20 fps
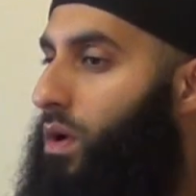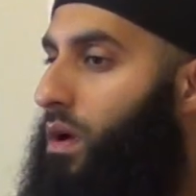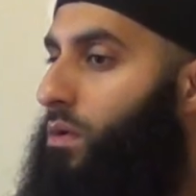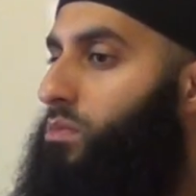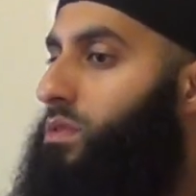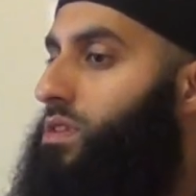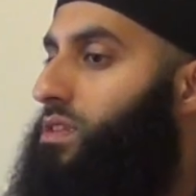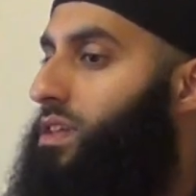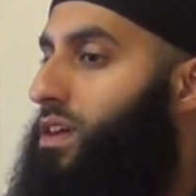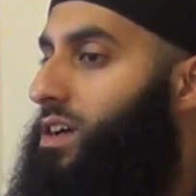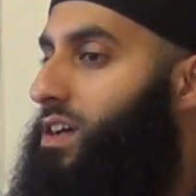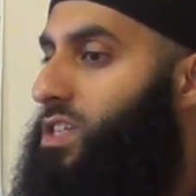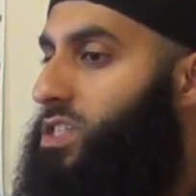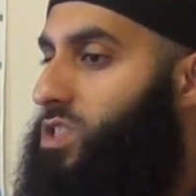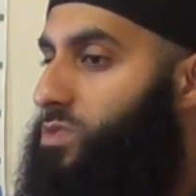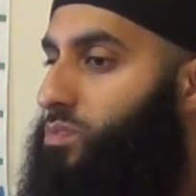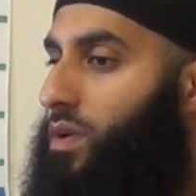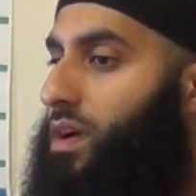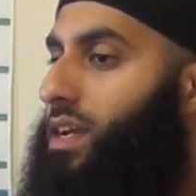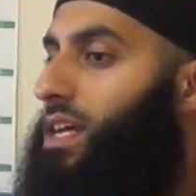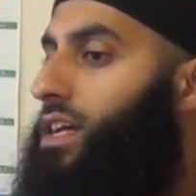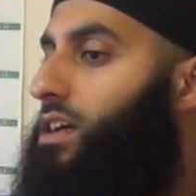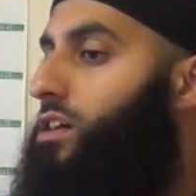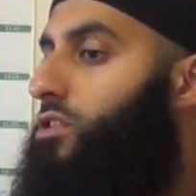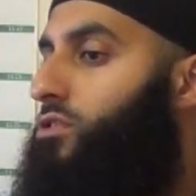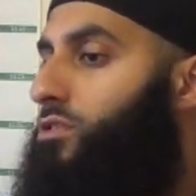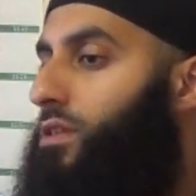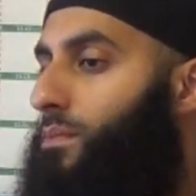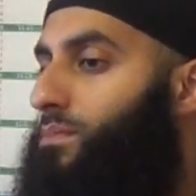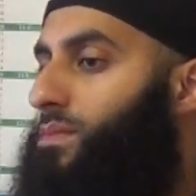away with spreading
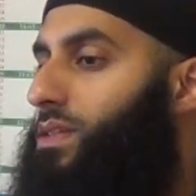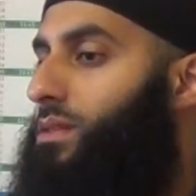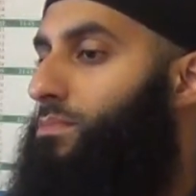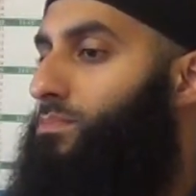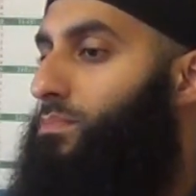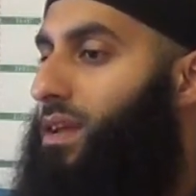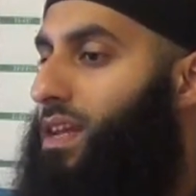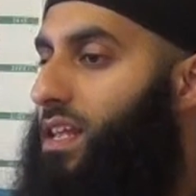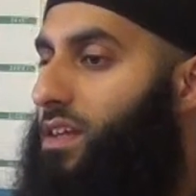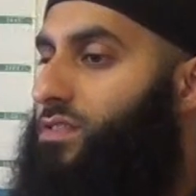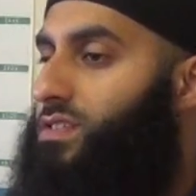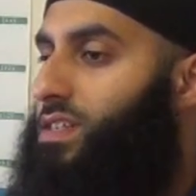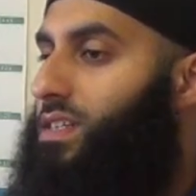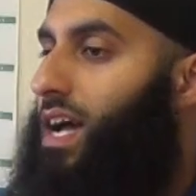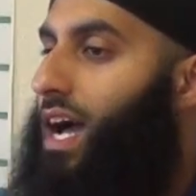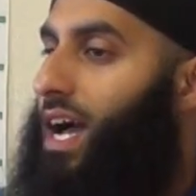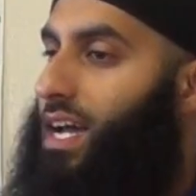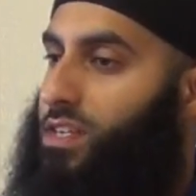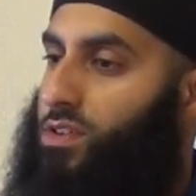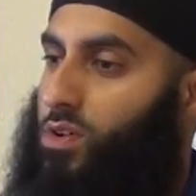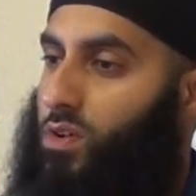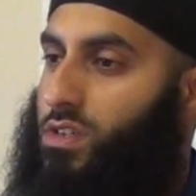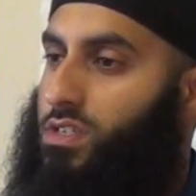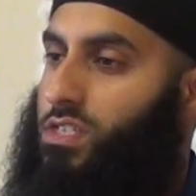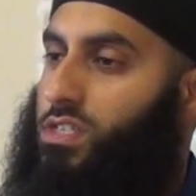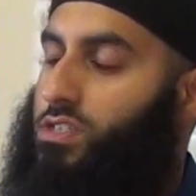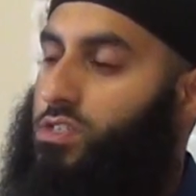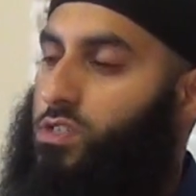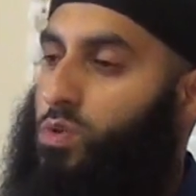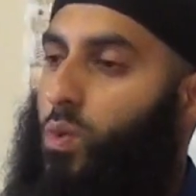corrupted beliefs and ideologies.